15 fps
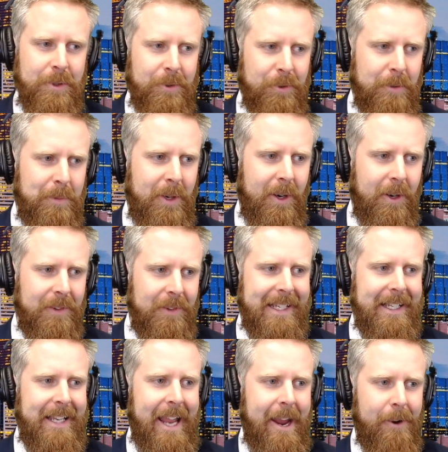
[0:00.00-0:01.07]
A group called the
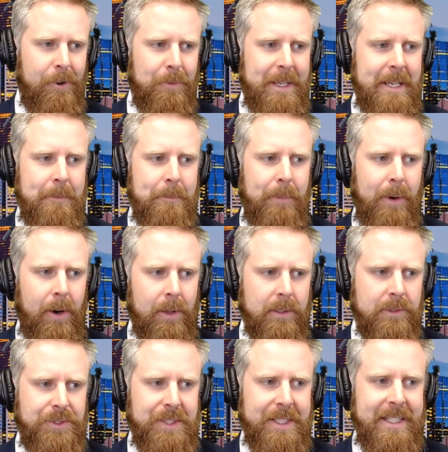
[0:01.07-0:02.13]
Caribbean
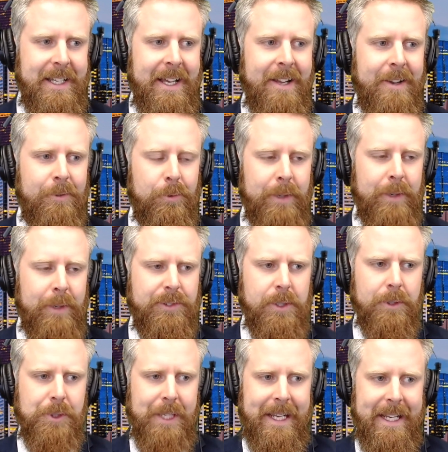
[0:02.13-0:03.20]
Policy
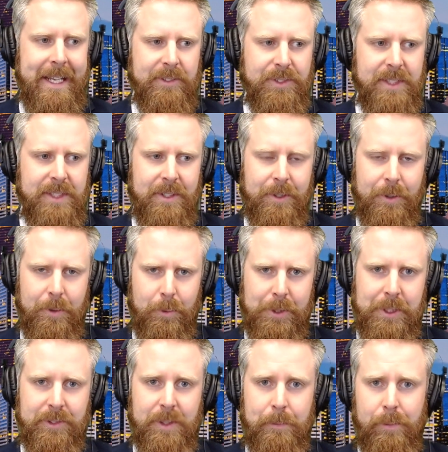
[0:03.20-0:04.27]
Research Institute,
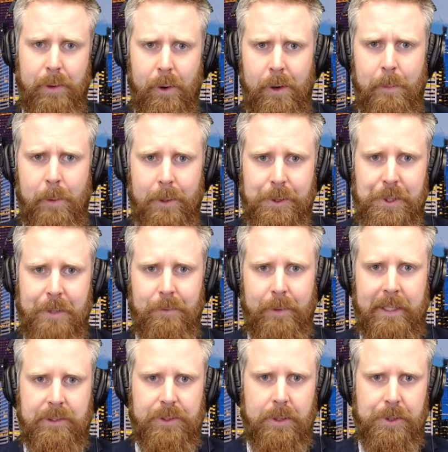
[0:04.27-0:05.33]
which is a pro-abortion
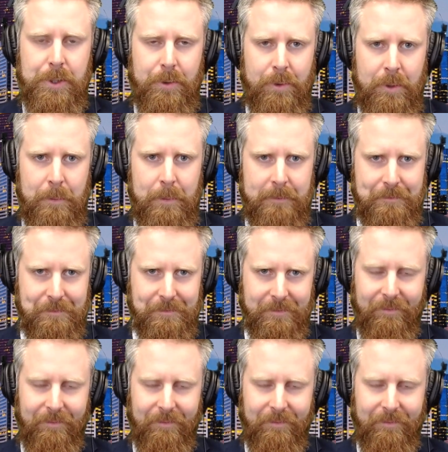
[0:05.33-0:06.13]
research group